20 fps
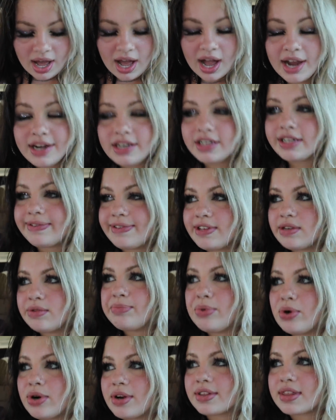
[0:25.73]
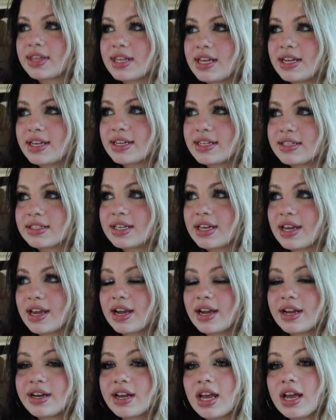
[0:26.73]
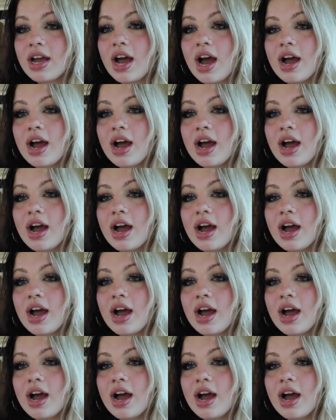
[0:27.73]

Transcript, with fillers: I need a few more things and